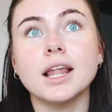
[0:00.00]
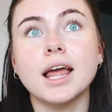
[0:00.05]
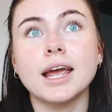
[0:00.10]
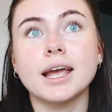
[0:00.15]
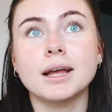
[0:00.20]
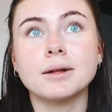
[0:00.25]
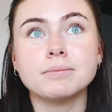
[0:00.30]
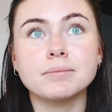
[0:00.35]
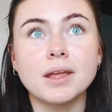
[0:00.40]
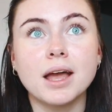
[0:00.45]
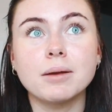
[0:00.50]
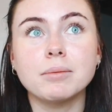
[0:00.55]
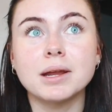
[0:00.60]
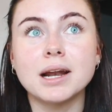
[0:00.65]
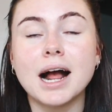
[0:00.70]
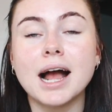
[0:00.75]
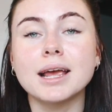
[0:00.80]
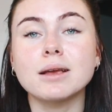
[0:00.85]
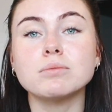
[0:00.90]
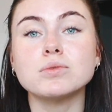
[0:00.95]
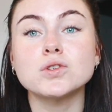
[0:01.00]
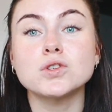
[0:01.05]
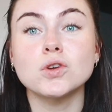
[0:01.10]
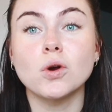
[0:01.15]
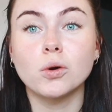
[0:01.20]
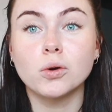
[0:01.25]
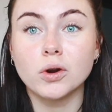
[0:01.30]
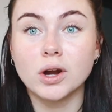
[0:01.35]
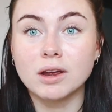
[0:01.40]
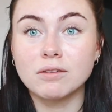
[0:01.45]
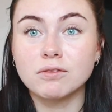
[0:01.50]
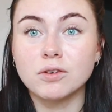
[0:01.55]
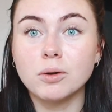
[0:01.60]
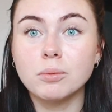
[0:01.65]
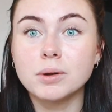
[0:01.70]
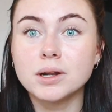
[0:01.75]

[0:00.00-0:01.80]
Like, I mean, I am so grateful,